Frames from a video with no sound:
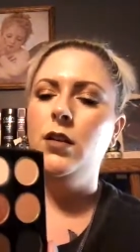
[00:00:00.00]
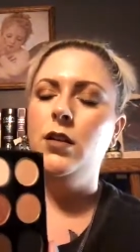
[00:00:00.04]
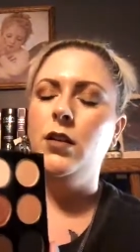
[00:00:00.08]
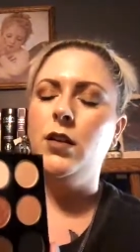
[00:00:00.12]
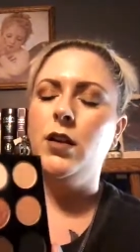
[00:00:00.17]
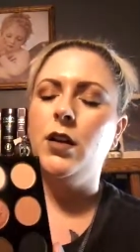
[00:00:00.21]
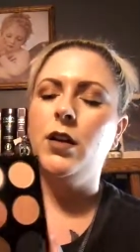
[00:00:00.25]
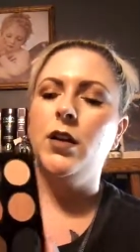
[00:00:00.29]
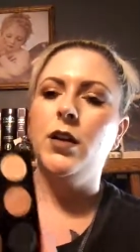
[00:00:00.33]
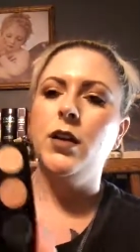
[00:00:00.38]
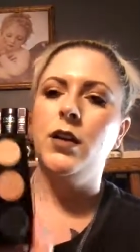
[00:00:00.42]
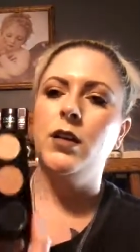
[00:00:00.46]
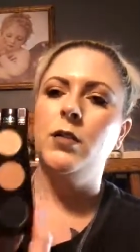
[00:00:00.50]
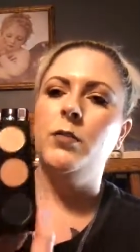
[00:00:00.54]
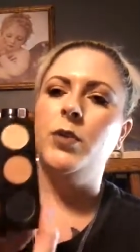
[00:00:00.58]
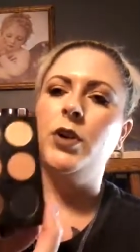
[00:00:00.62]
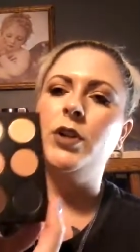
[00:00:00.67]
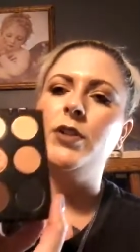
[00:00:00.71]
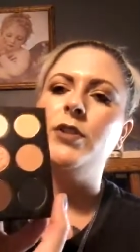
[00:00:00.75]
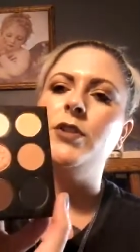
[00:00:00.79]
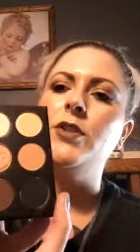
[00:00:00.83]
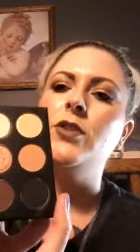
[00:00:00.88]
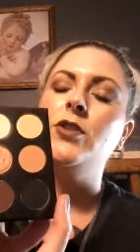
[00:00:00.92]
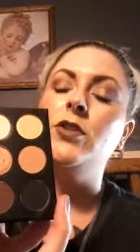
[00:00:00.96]
I got it in
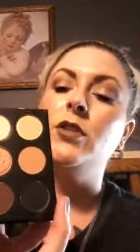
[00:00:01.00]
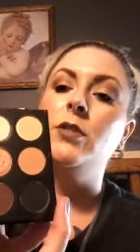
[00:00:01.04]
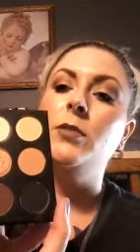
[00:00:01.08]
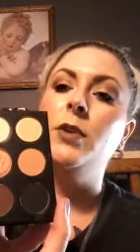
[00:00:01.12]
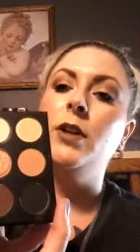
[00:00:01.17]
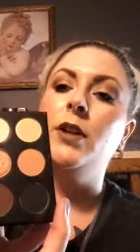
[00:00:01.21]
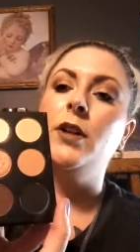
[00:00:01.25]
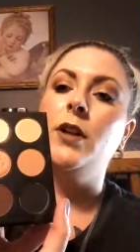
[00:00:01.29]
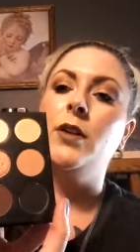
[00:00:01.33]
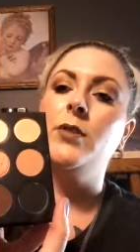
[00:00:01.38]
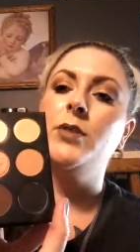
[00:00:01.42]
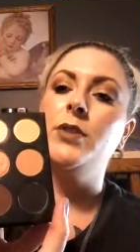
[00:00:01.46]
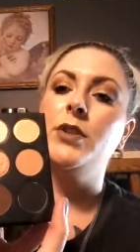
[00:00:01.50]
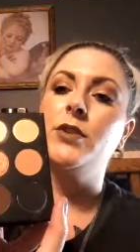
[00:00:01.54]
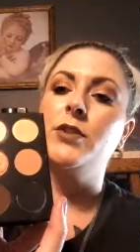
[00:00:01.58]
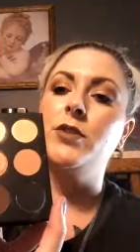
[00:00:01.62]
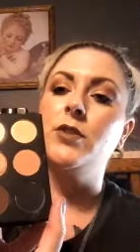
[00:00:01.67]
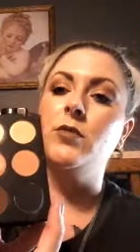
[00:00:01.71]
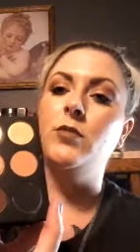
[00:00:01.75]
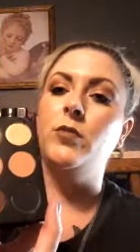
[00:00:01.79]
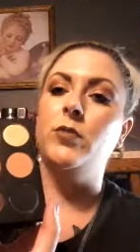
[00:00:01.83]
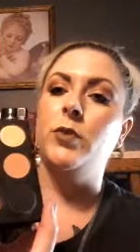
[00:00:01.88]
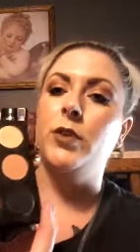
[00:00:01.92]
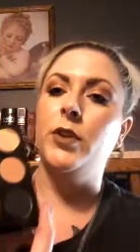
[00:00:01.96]
BoxyCharm, and I was
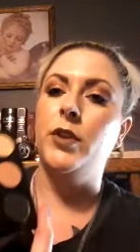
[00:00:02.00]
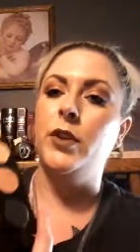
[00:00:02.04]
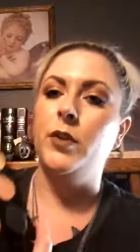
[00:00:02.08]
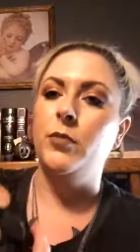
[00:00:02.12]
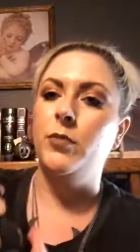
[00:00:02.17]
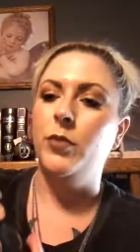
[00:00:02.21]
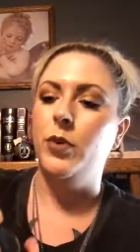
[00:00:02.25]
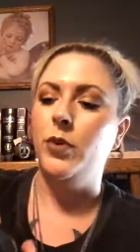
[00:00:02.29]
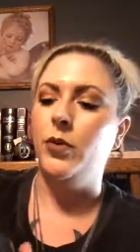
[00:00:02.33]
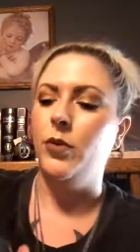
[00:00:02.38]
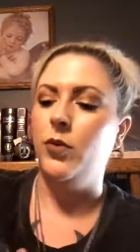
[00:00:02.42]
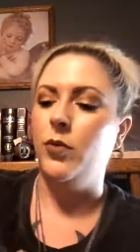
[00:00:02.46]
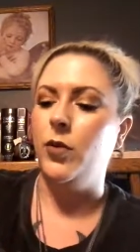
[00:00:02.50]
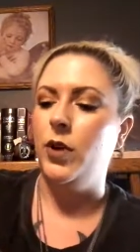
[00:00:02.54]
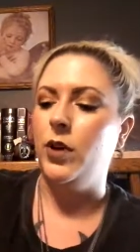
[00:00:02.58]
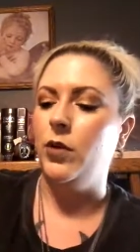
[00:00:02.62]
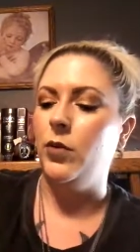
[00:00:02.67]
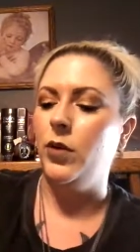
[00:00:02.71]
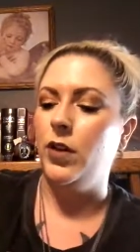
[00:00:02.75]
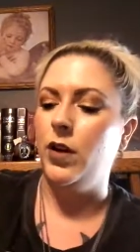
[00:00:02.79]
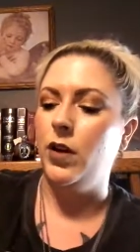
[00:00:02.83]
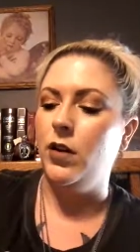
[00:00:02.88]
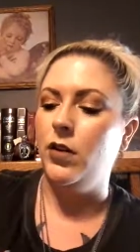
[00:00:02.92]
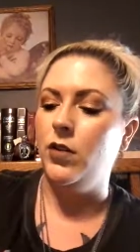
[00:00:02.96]
actually really blown away
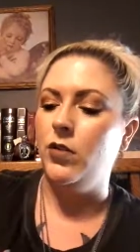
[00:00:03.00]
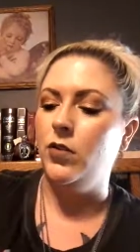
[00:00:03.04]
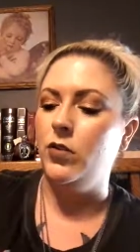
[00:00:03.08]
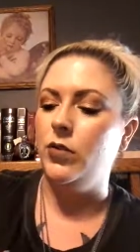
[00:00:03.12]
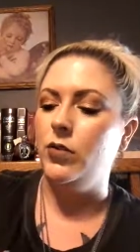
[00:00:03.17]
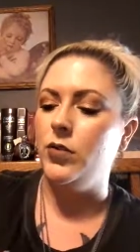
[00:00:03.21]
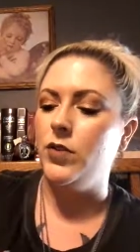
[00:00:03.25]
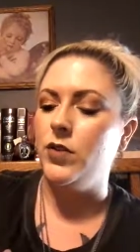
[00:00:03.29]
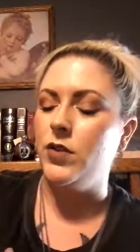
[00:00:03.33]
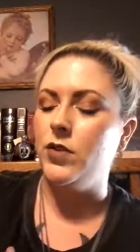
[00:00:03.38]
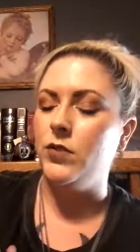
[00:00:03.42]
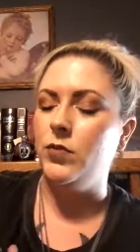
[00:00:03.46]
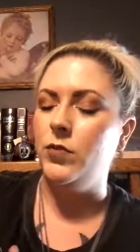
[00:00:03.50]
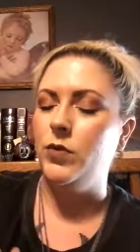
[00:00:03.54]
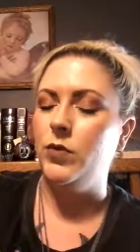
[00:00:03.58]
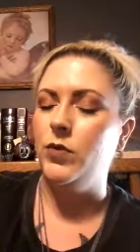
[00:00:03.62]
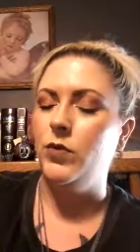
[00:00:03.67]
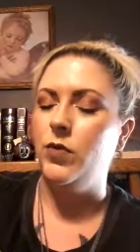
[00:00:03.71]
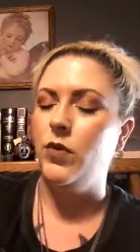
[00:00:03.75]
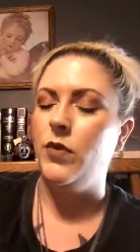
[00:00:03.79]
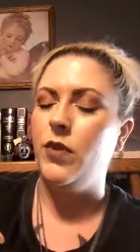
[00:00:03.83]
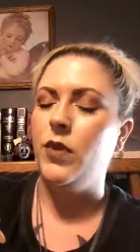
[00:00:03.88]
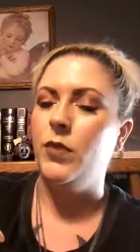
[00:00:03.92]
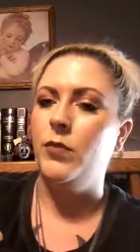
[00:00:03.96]
with how
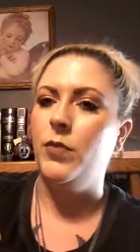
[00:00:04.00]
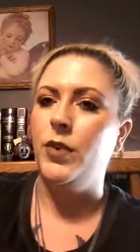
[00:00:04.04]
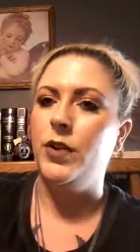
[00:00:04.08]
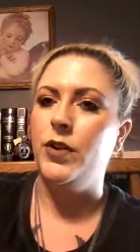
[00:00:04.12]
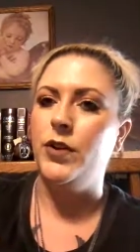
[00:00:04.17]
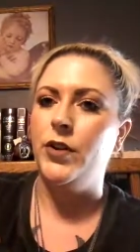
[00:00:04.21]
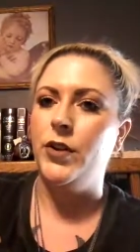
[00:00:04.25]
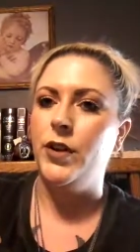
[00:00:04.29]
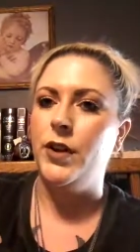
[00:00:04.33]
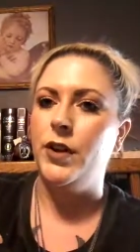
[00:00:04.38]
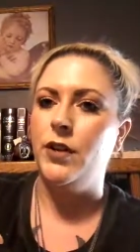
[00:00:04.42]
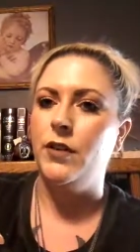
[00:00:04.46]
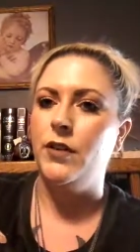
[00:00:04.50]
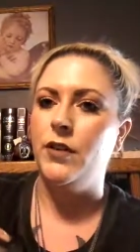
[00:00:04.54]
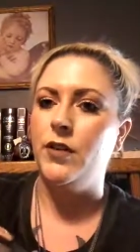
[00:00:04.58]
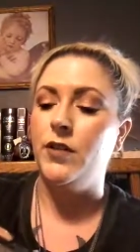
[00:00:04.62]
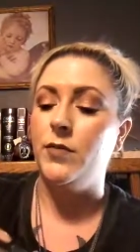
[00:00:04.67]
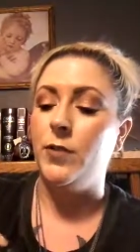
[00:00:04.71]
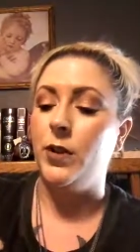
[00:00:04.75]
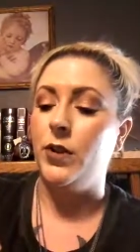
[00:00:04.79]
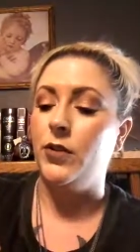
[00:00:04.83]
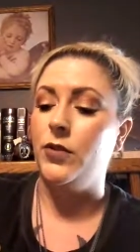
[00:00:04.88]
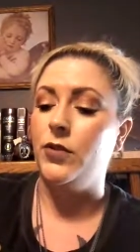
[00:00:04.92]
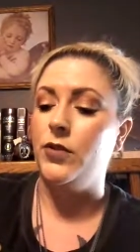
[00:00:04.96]
smooth and buttery these
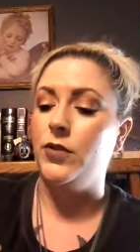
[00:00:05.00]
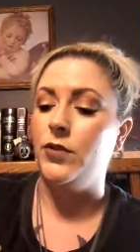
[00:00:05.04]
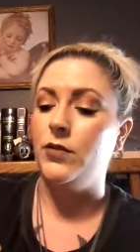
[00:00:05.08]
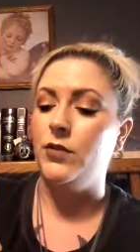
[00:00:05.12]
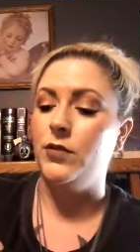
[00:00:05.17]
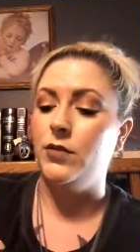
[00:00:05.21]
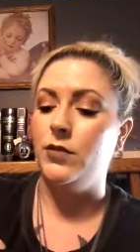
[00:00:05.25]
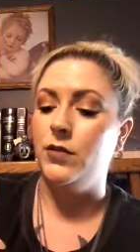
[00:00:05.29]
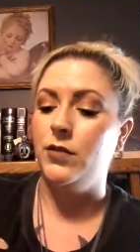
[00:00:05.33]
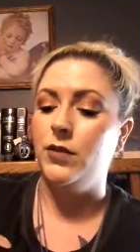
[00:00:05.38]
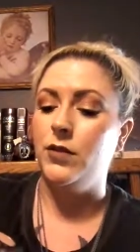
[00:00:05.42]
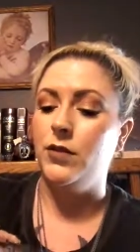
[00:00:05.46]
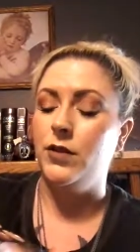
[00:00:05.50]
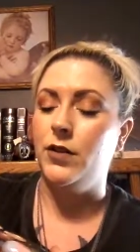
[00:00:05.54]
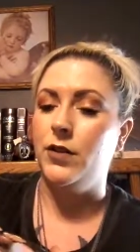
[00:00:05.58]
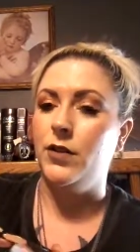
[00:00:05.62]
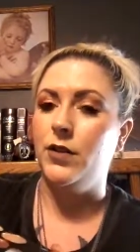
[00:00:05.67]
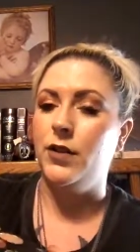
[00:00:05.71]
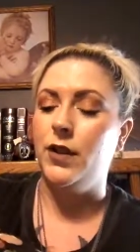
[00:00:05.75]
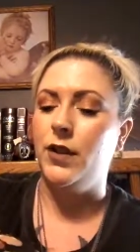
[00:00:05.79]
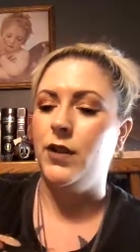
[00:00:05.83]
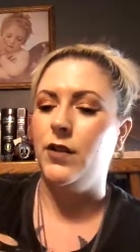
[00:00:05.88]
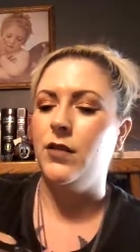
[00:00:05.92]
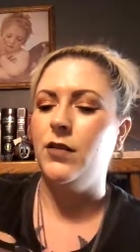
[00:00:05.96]
powders,
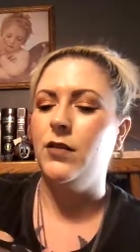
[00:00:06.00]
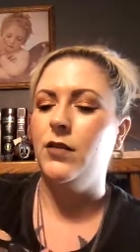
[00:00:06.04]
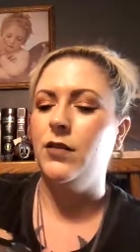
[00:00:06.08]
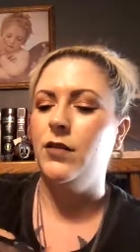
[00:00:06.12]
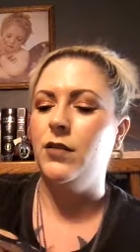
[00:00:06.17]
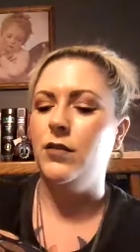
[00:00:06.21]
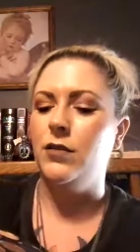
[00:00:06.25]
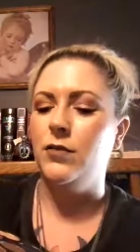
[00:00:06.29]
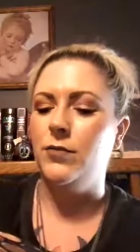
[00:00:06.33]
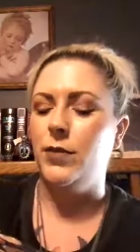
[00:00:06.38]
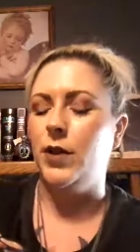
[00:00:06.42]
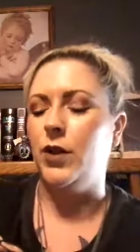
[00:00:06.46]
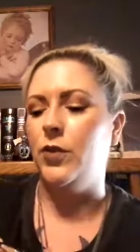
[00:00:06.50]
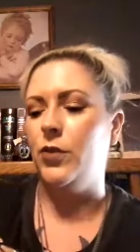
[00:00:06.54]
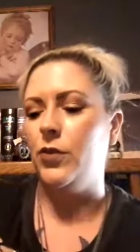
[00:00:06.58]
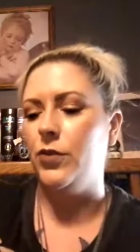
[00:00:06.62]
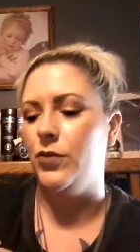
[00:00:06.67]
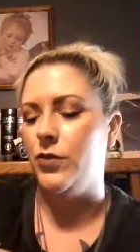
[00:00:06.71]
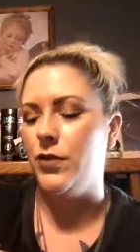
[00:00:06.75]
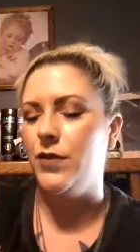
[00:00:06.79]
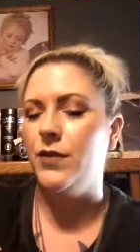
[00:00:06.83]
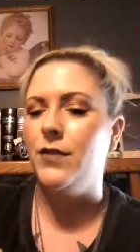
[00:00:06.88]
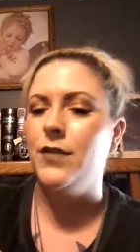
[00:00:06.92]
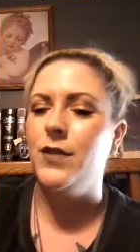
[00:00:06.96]
they're like
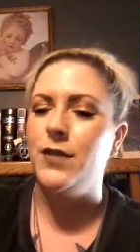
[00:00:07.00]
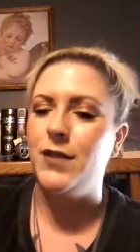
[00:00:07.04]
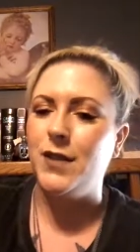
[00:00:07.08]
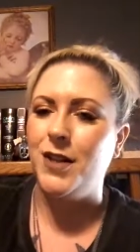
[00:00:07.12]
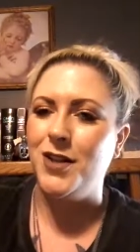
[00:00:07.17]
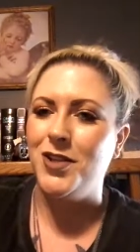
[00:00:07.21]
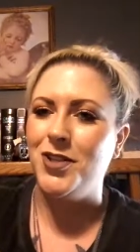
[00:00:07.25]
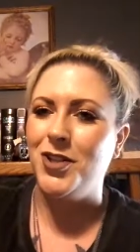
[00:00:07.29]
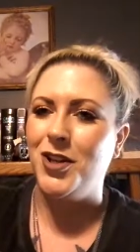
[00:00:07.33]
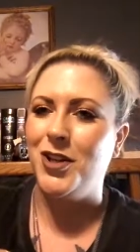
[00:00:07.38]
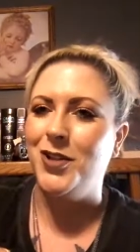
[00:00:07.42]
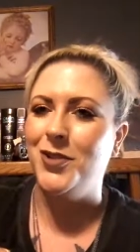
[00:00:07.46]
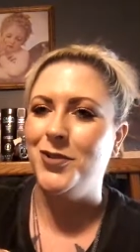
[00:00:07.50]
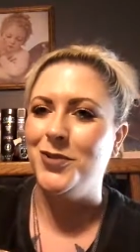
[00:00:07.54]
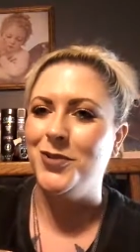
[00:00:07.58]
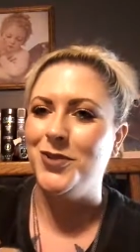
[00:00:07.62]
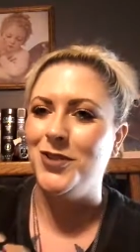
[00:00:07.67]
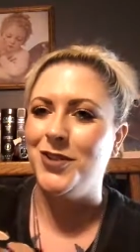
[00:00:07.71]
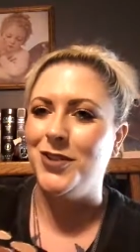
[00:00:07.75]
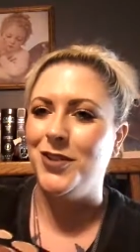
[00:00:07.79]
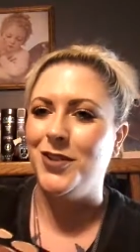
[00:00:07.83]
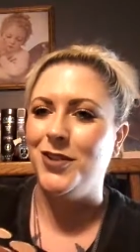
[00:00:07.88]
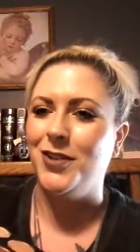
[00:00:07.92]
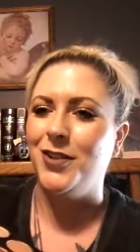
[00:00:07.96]
powders, these
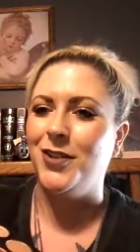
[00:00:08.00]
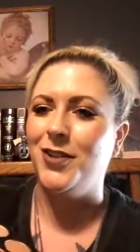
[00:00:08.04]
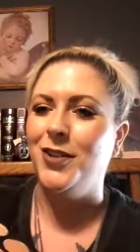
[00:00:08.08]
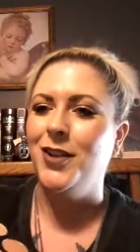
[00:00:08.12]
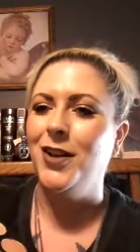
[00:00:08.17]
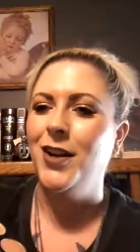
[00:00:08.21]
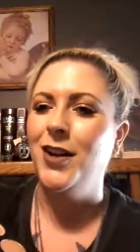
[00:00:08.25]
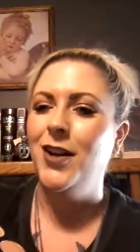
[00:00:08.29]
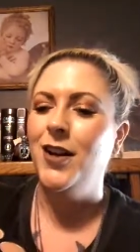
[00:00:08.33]
eyeshadows are